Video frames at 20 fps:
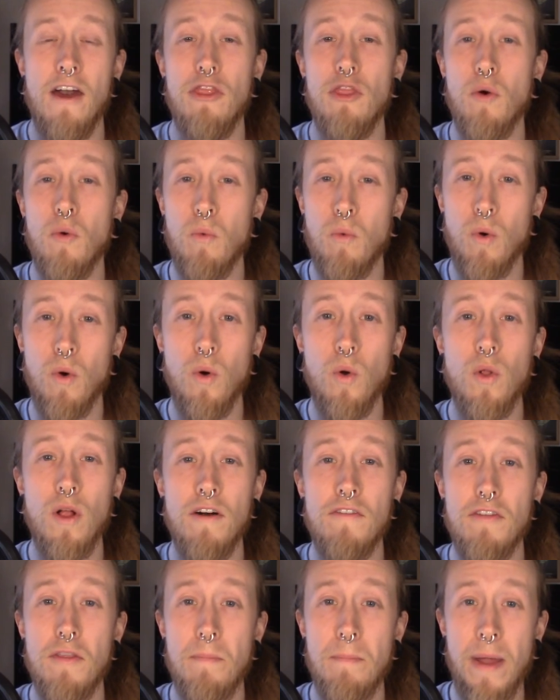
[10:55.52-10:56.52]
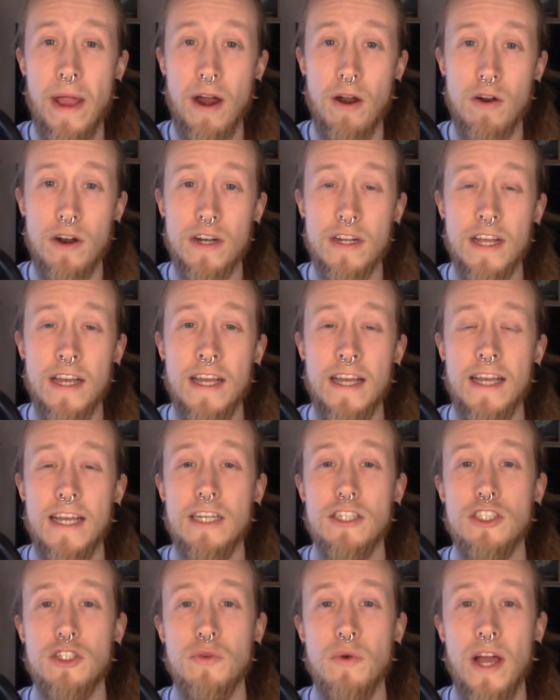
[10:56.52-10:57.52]
And the role of the parent
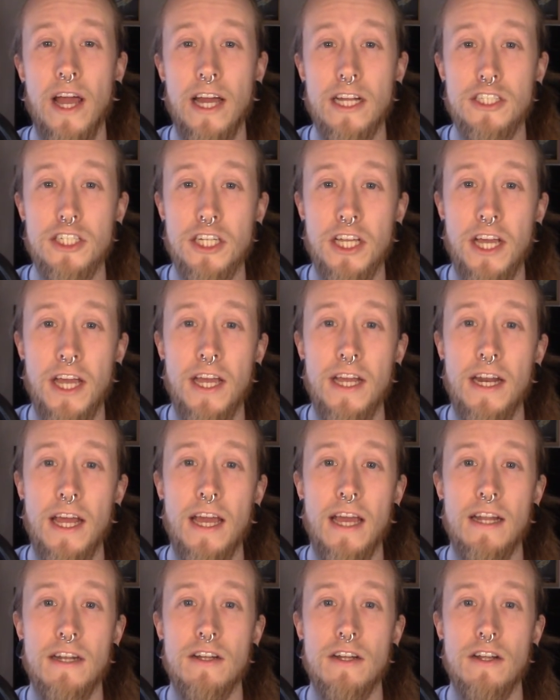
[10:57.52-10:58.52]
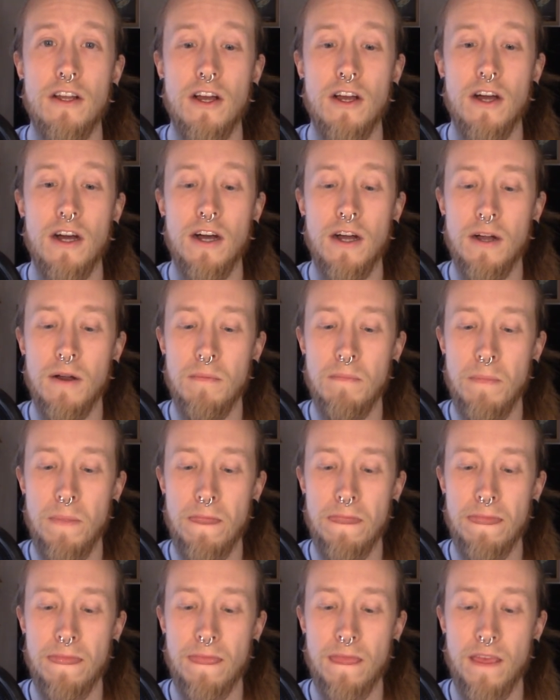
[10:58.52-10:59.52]
is to educate and
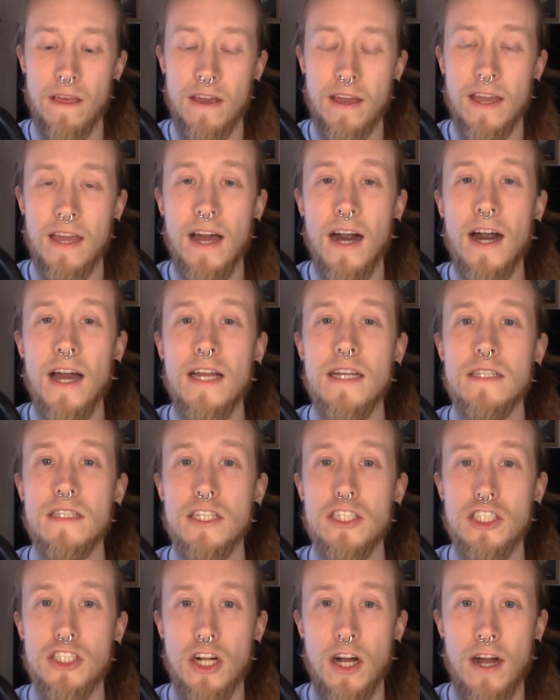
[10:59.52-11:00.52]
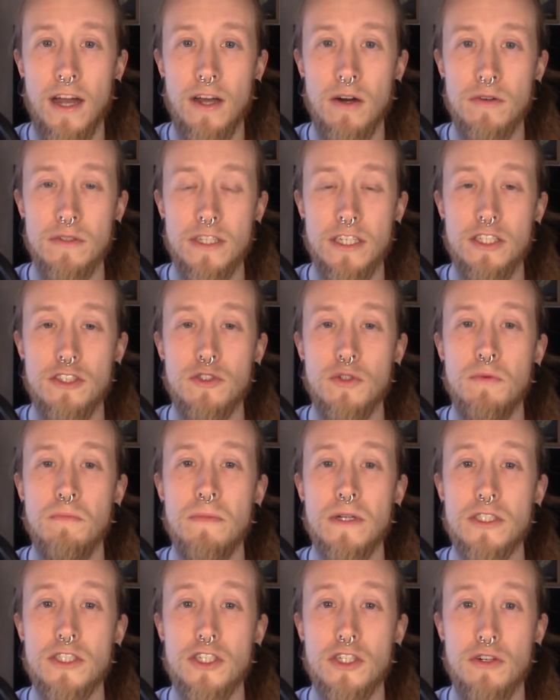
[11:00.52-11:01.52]
um, guide the child into
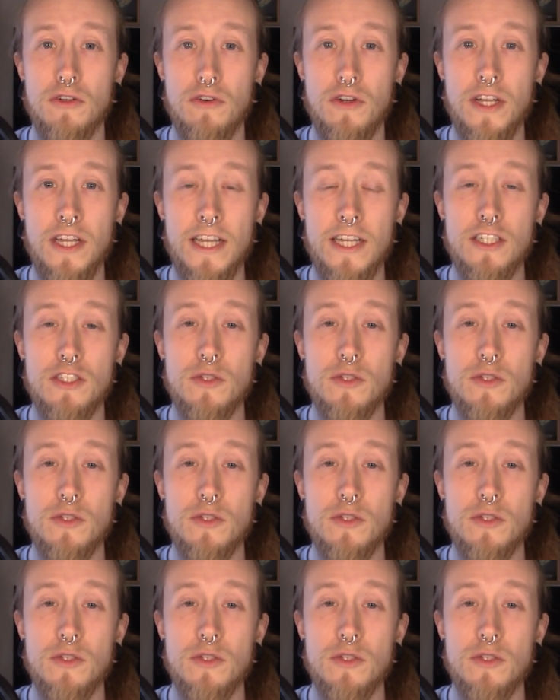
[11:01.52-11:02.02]
maturing